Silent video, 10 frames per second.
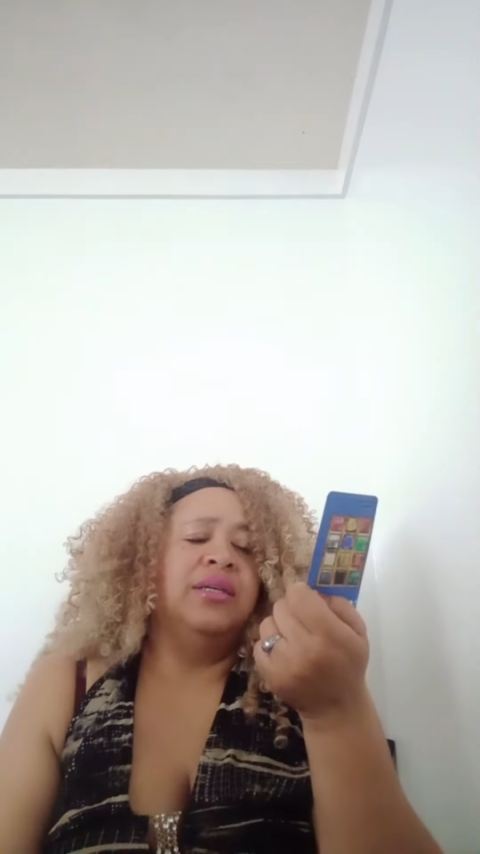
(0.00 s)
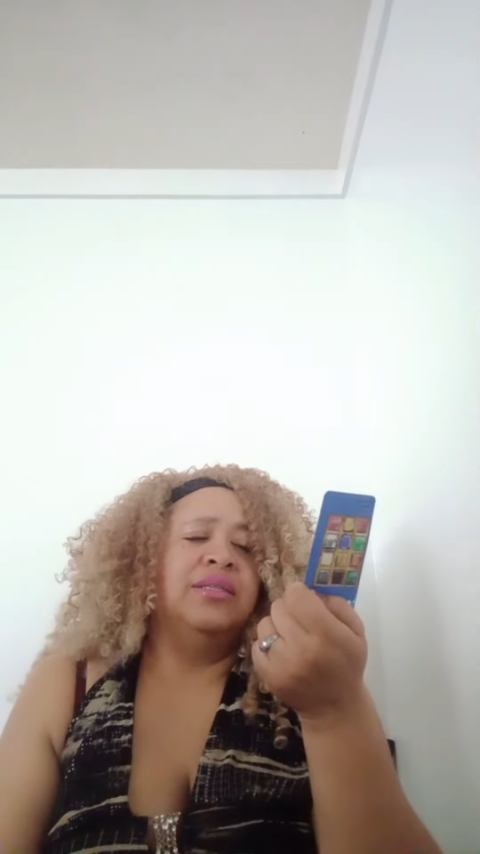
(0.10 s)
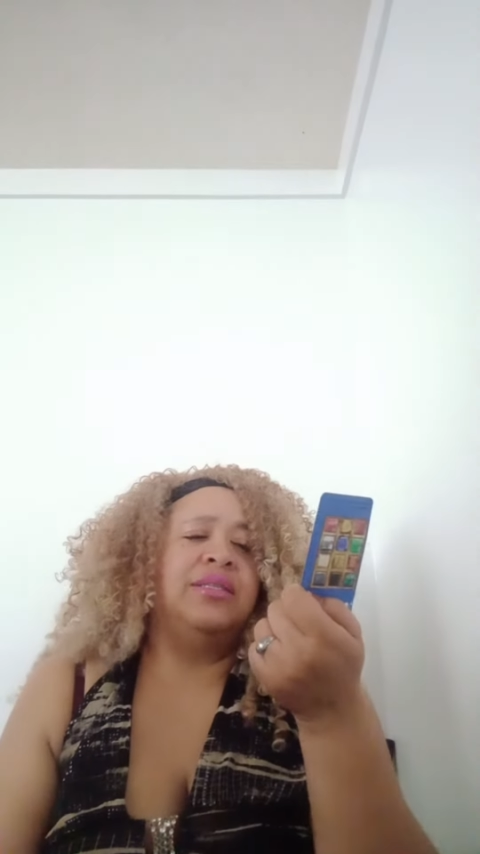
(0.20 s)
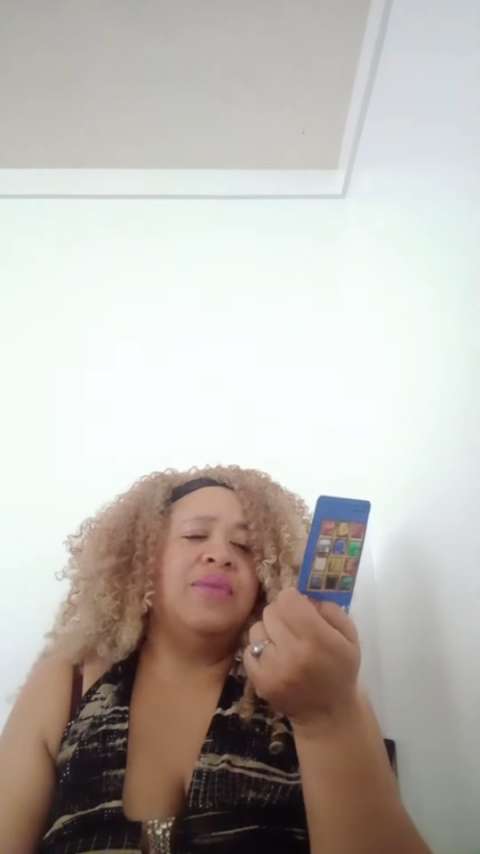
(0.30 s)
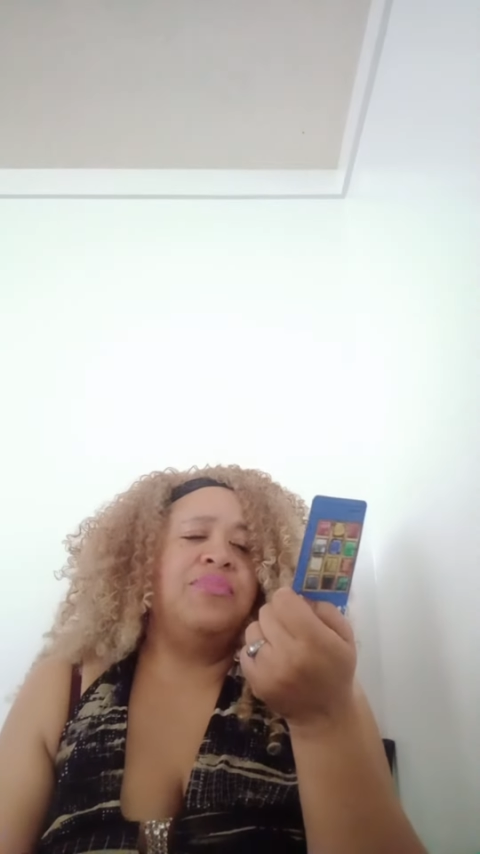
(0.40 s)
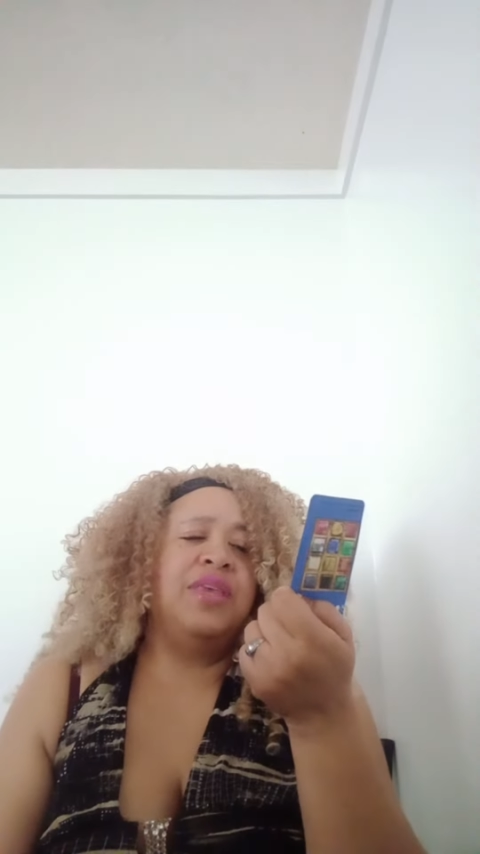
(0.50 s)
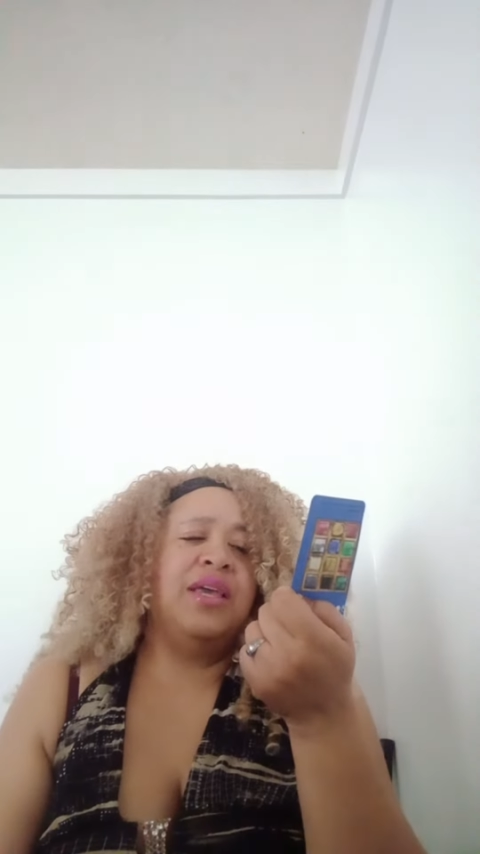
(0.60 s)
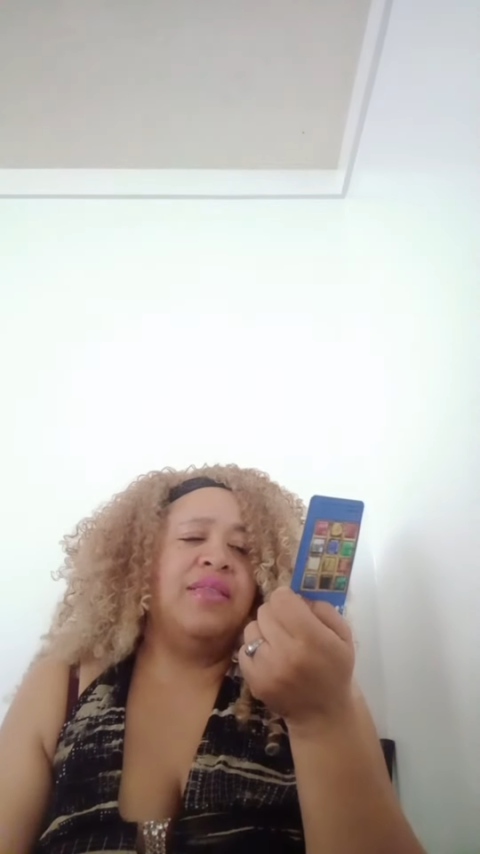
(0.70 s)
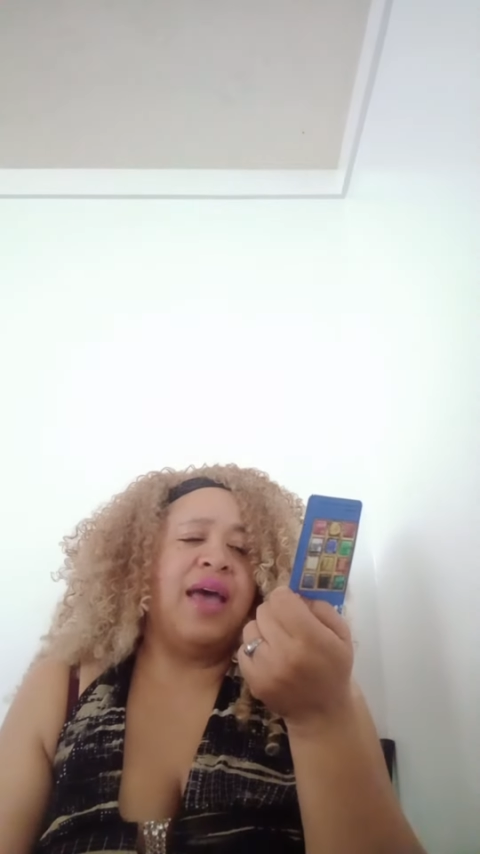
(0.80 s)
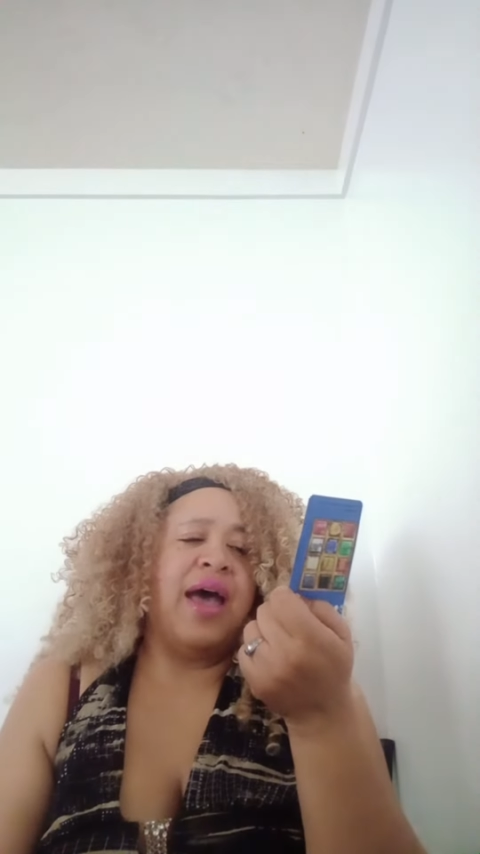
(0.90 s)

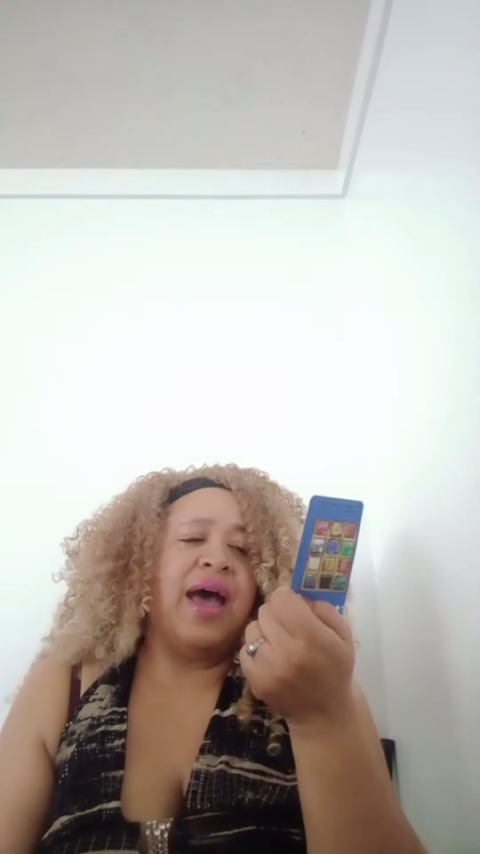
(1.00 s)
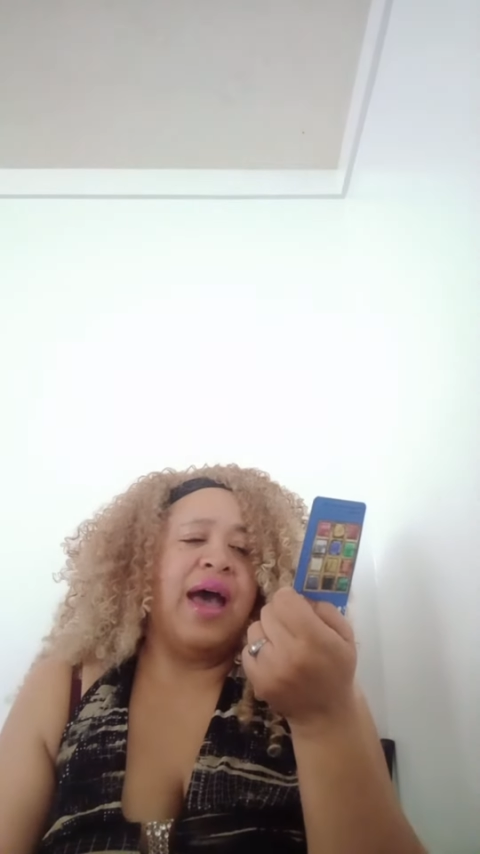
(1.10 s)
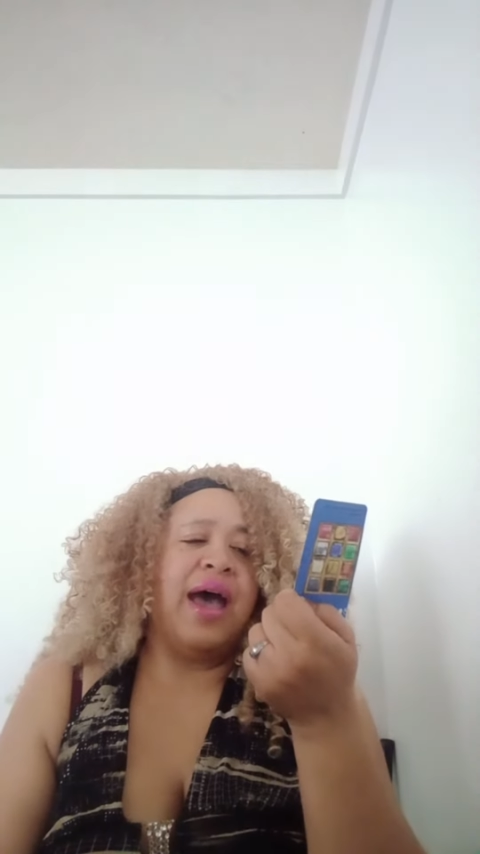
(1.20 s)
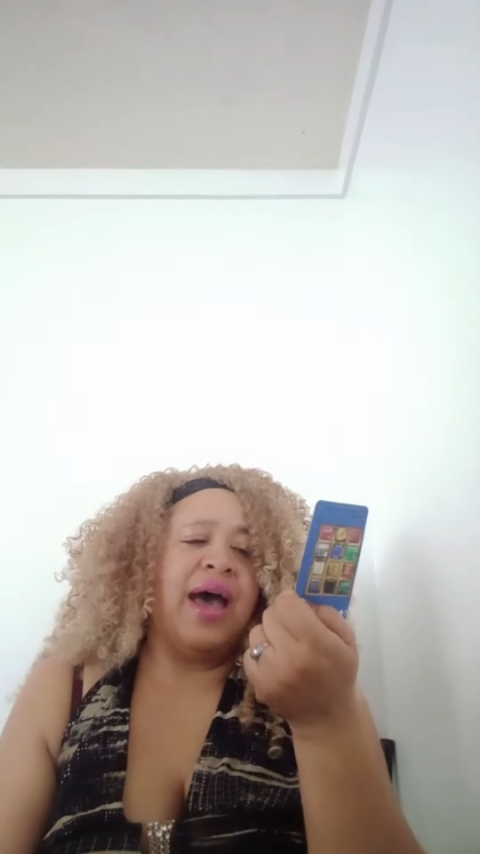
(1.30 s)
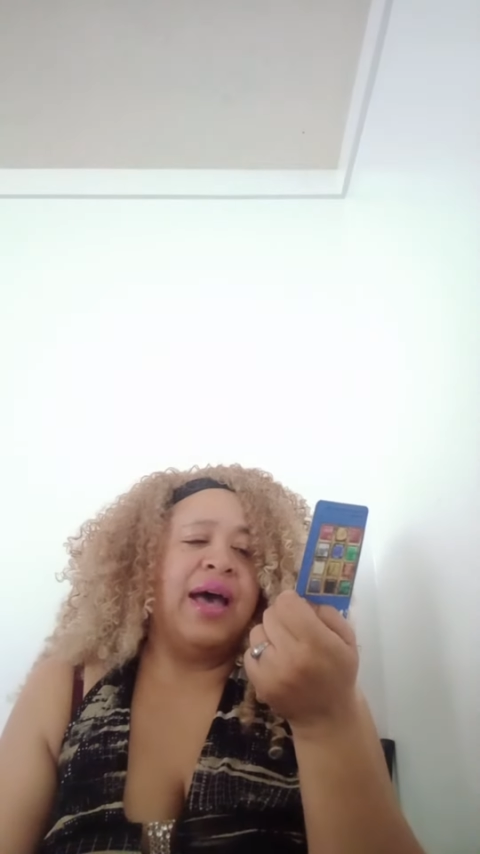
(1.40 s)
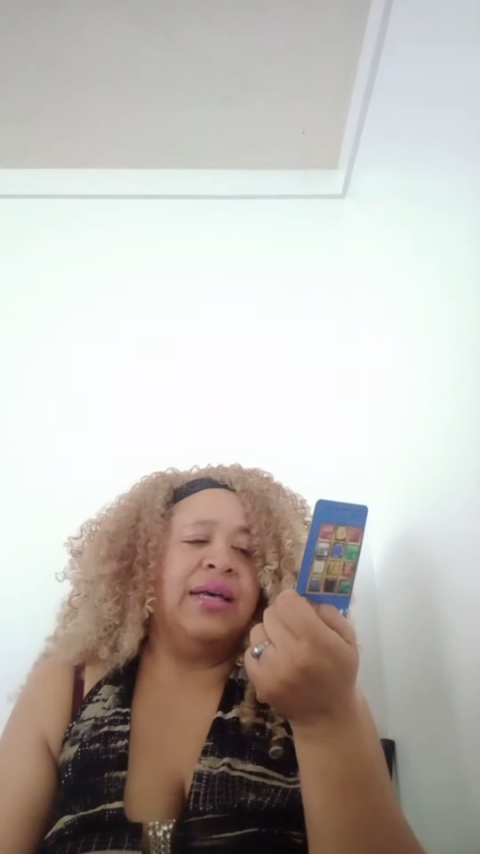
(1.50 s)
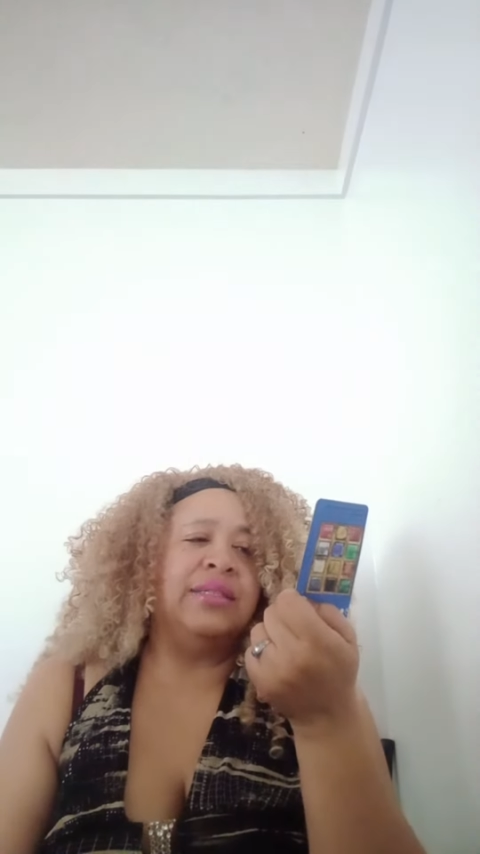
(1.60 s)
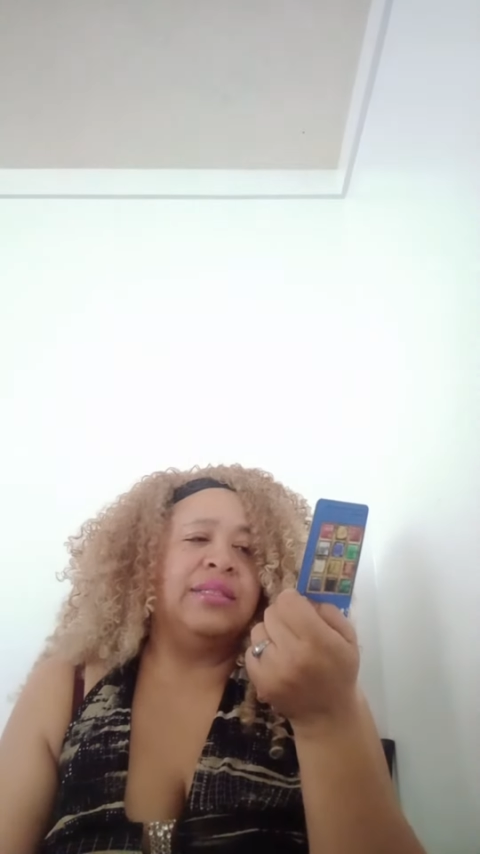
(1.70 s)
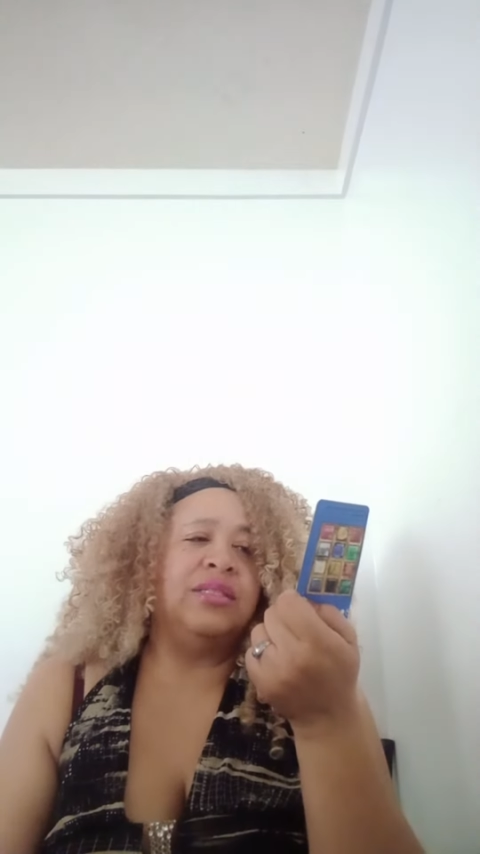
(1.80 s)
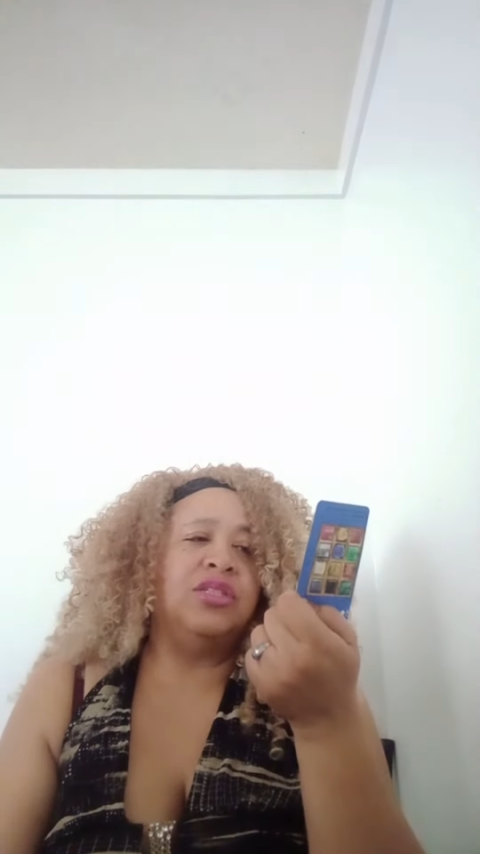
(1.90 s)
something that has